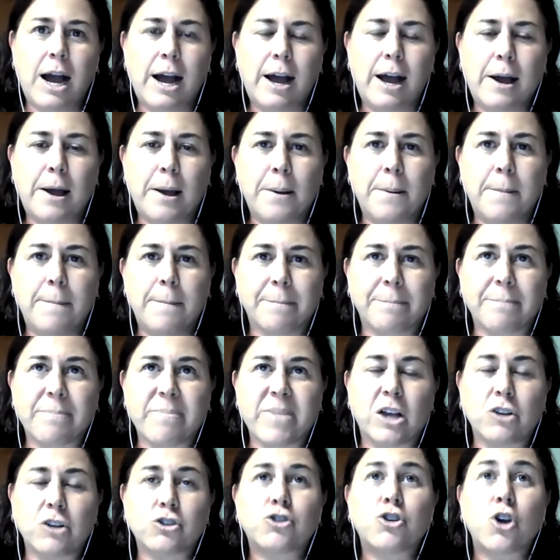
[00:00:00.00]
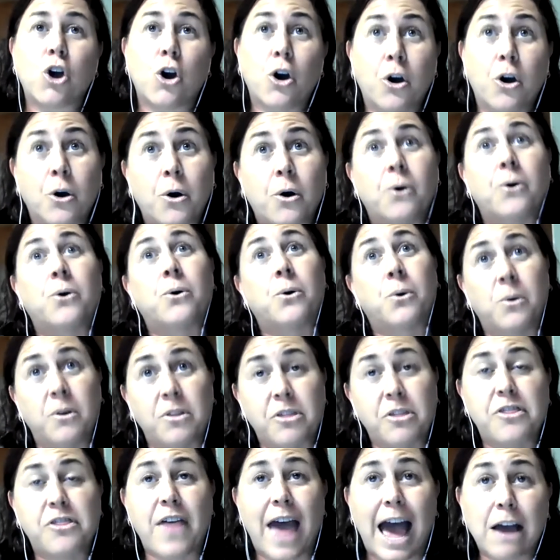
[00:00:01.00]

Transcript: Um, so